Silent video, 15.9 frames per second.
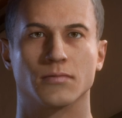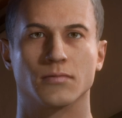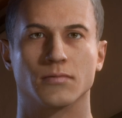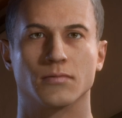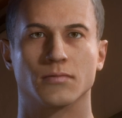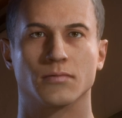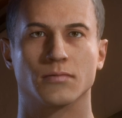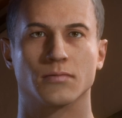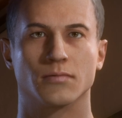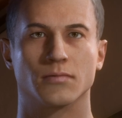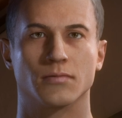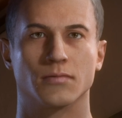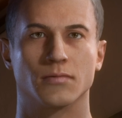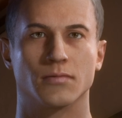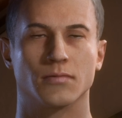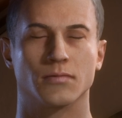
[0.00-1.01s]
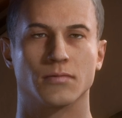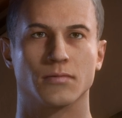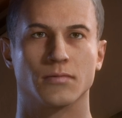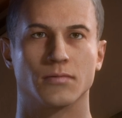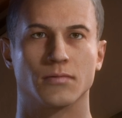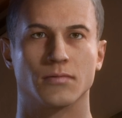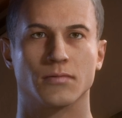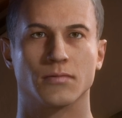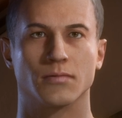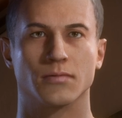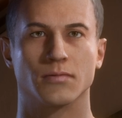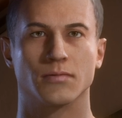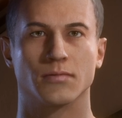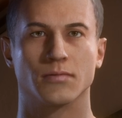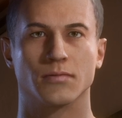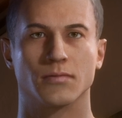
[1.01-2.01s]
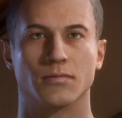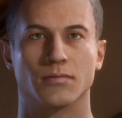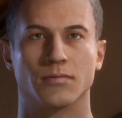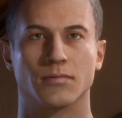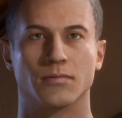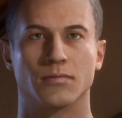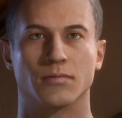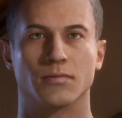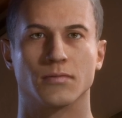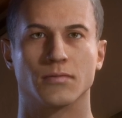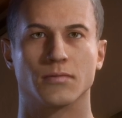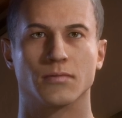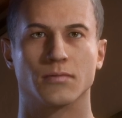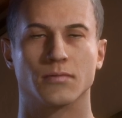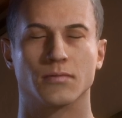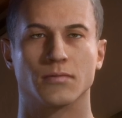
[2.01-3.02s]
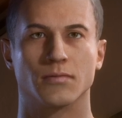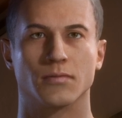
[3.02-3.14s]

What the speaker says: (silence)